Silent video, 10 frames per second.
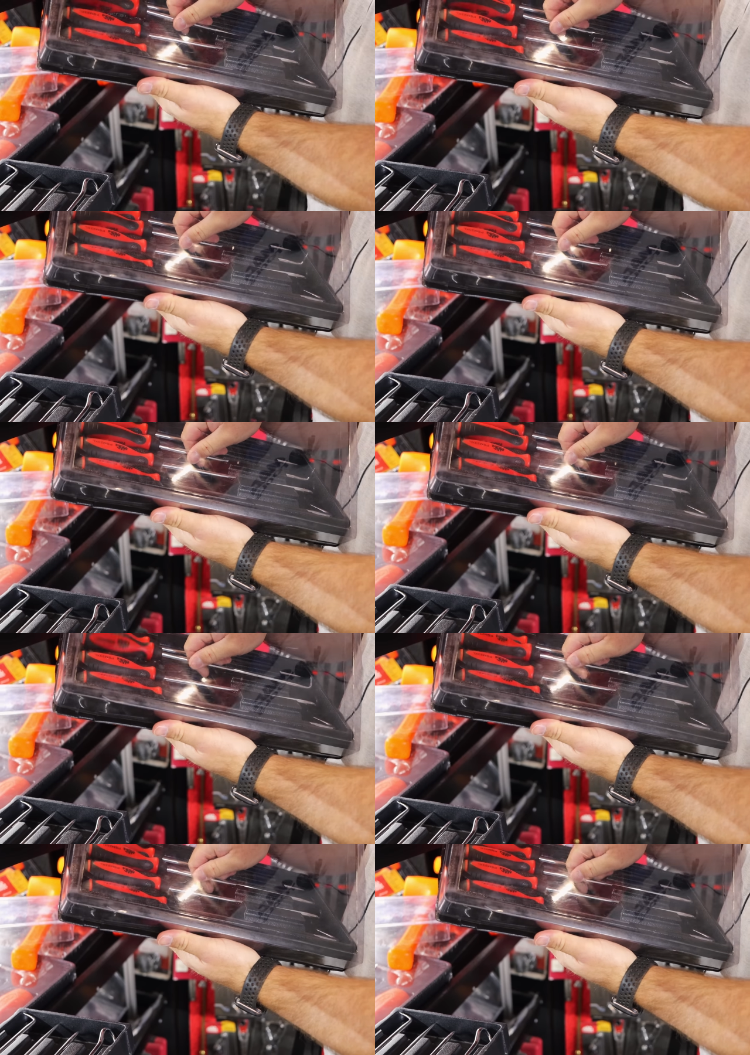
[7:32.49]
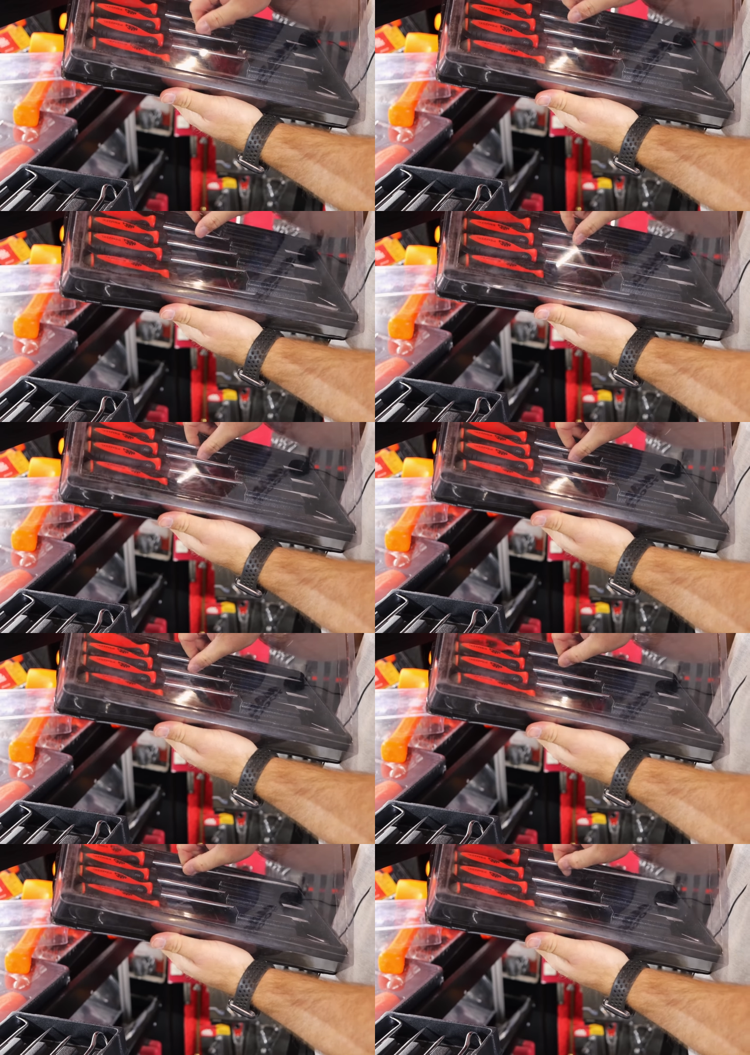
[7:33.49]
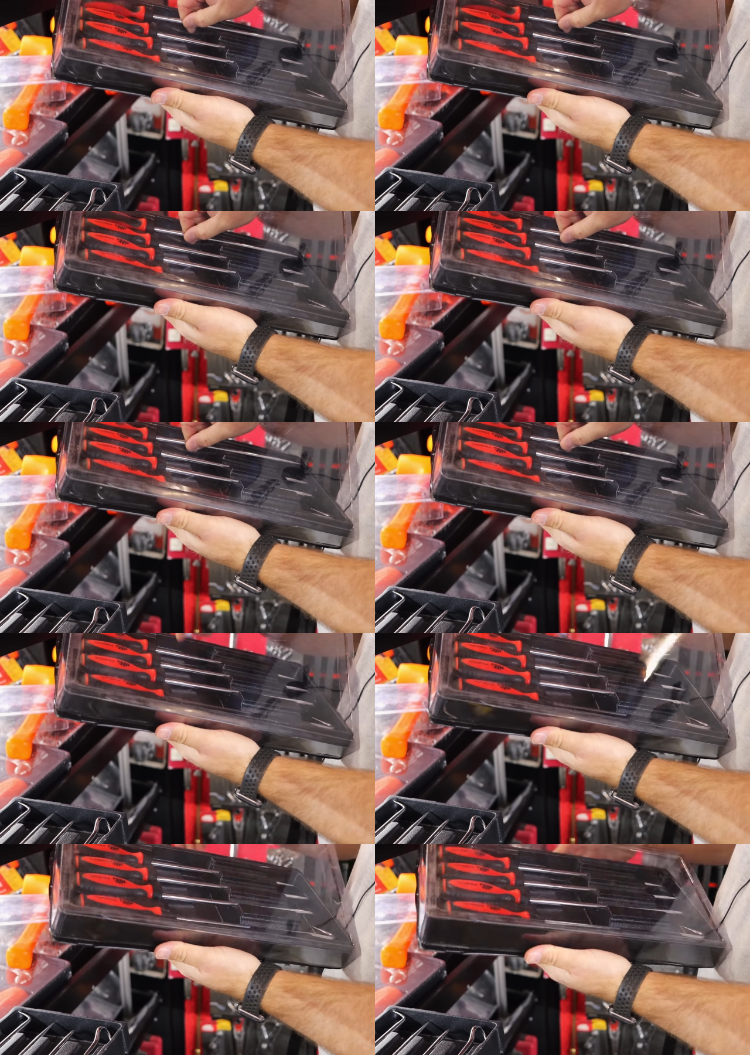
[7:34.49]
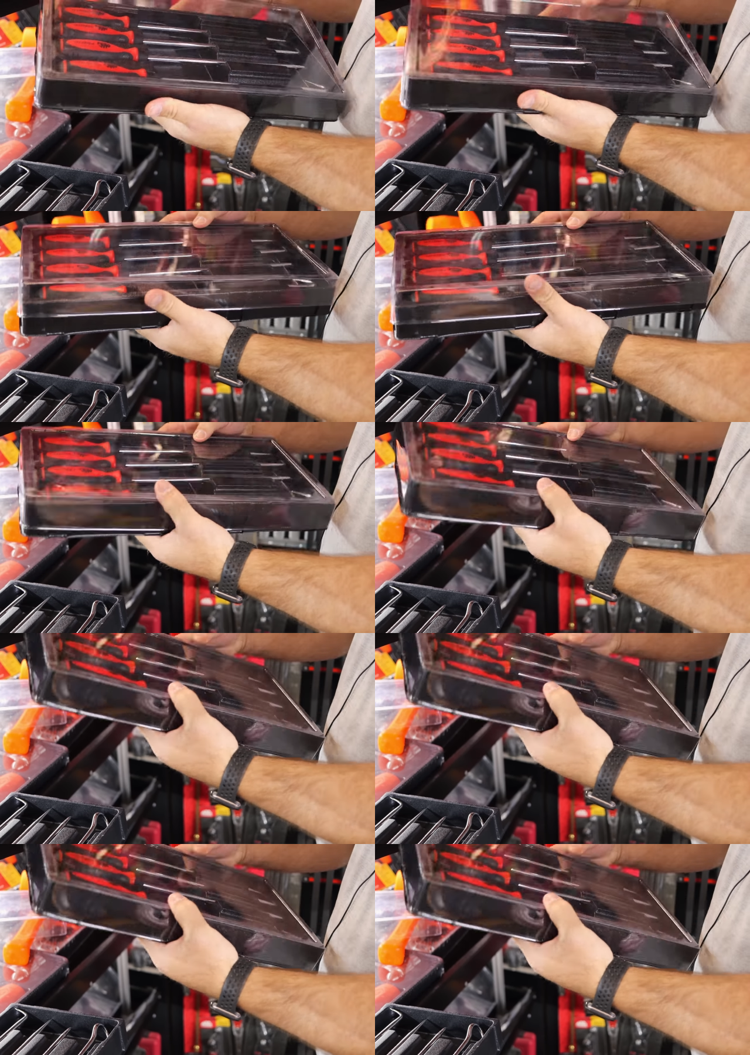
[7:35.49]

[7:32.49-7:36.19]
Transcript: [unreadable: no face in view]